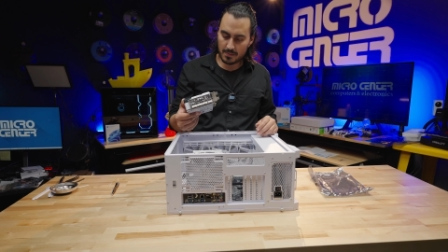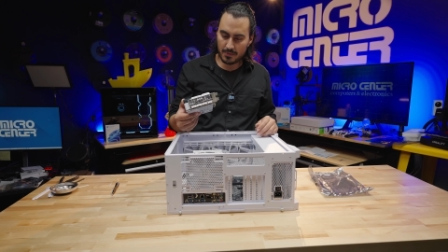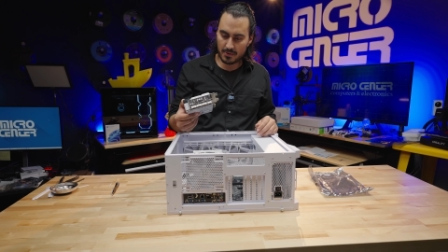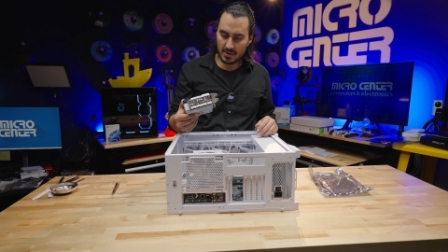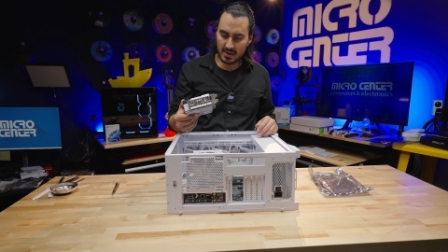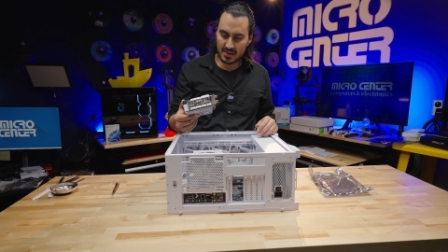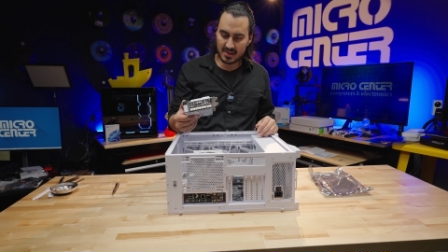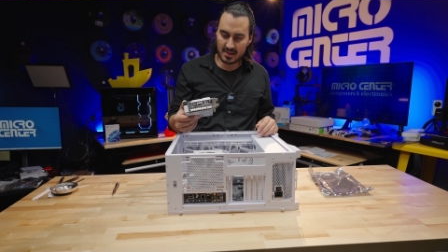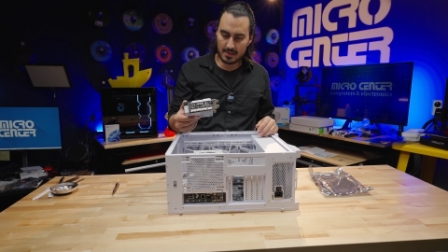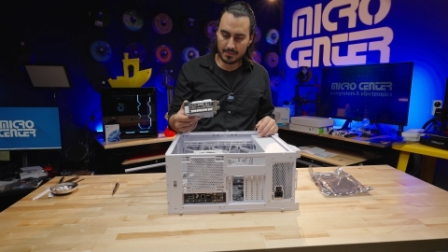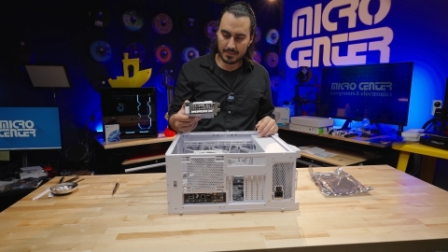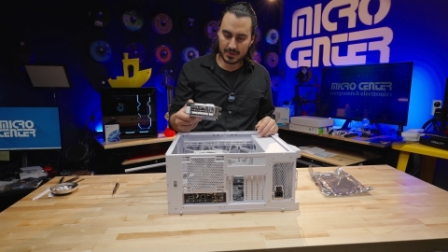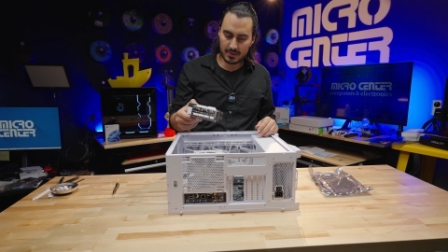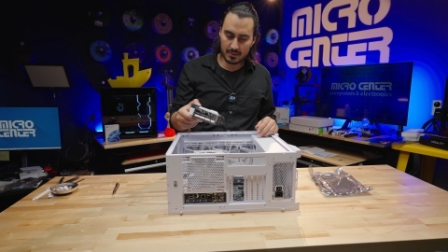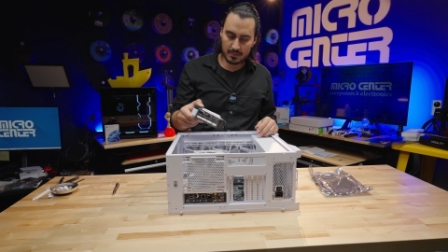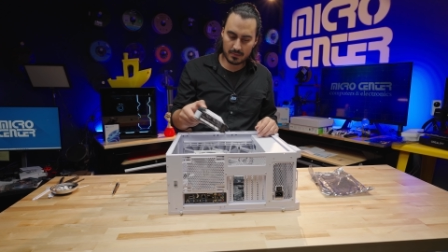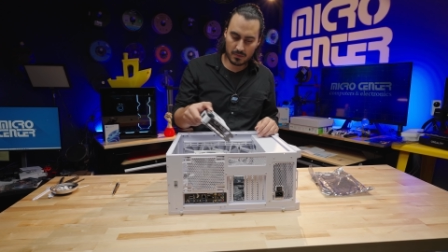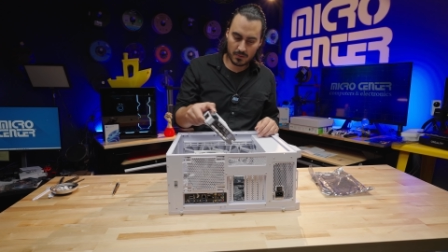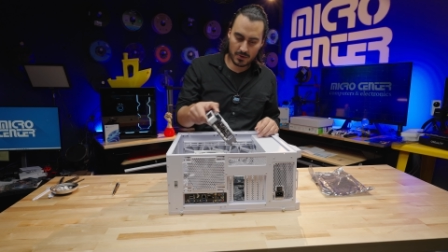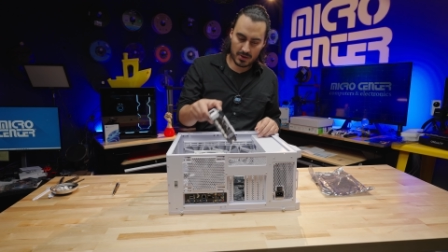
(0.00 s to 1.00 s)
pretty
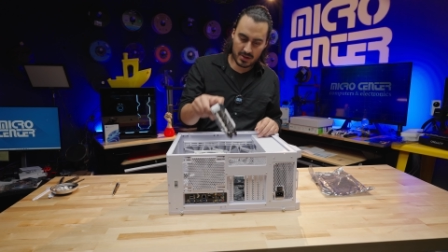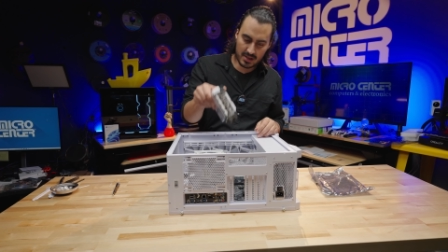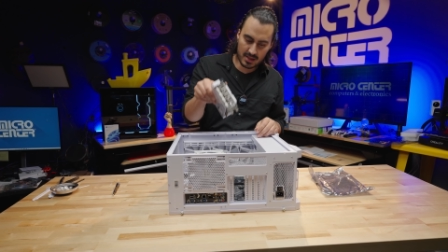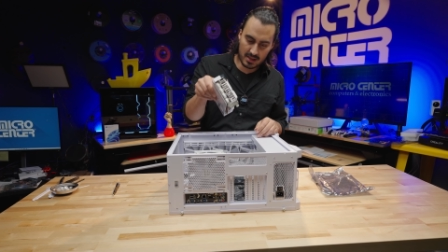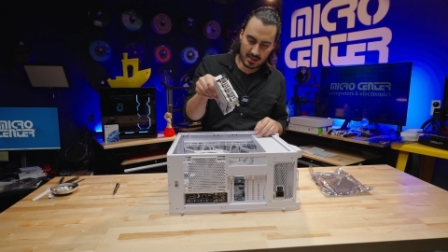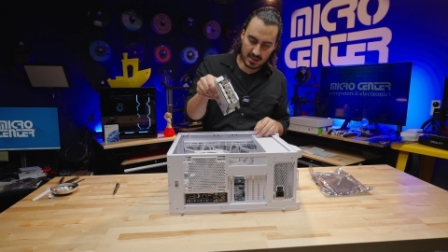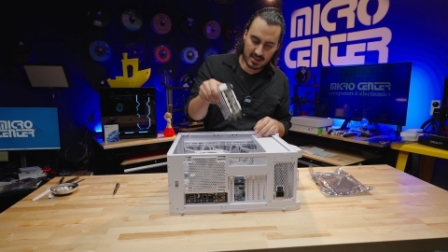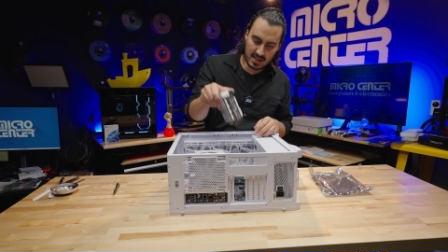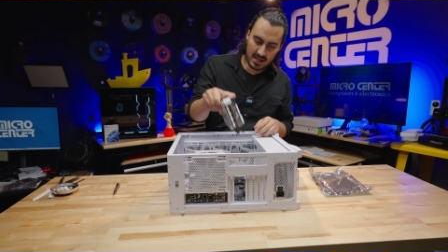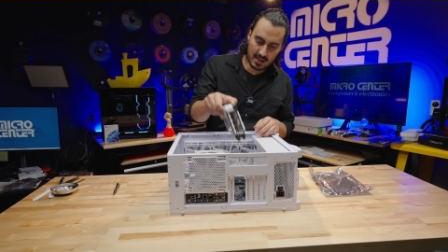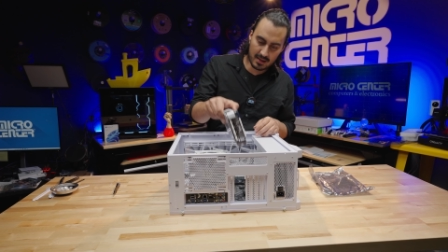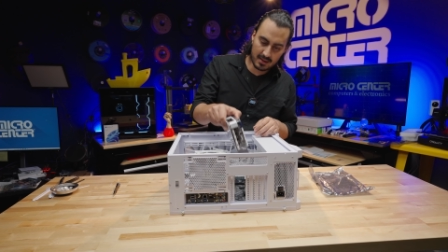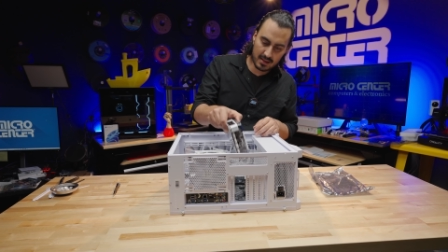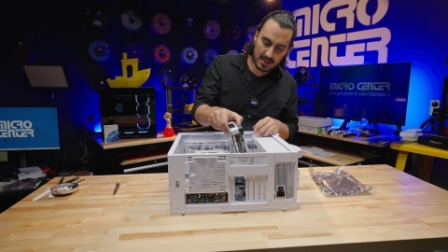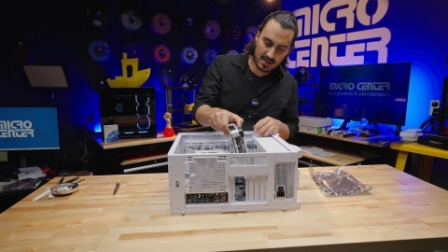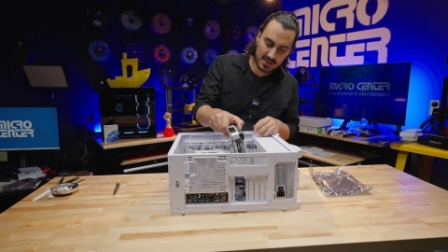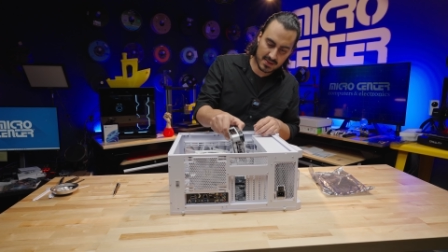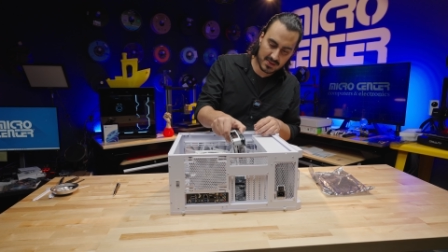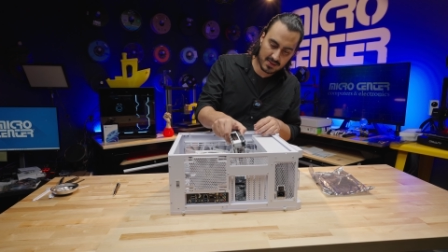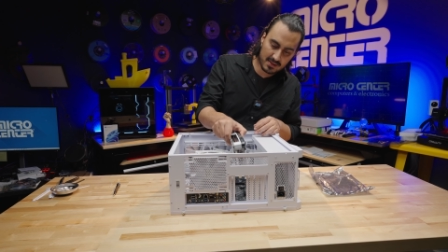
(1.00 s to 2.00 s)
simple. We're just gonna take
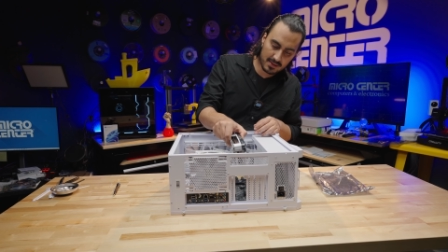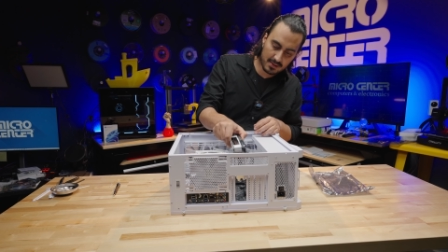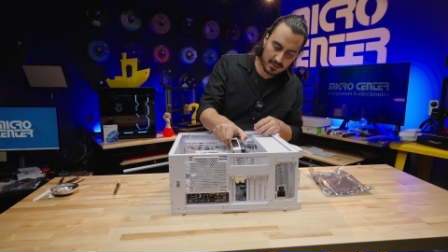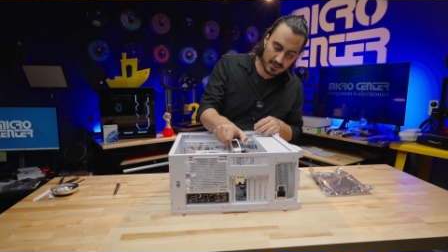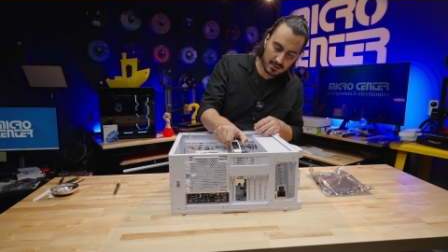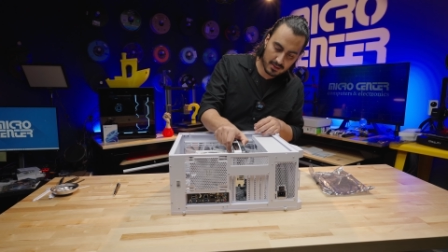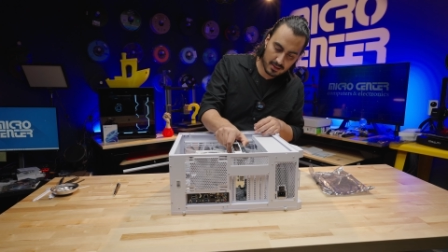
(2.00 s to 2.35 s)
this,